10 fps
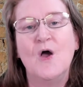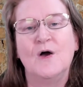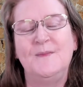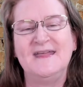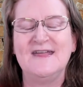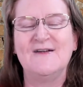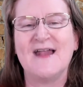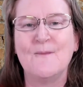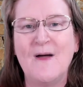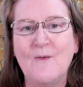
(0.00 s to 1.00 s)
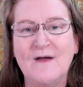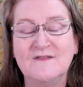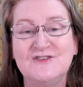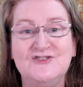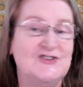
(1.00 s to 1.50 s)
We'll be here in our Mount
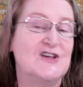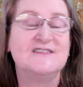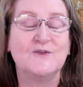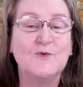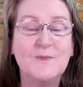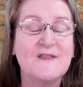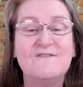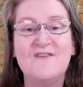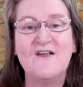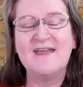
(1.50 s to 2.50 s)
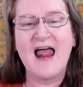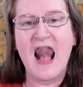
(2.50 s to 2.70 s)
Waverley studios and it will be the very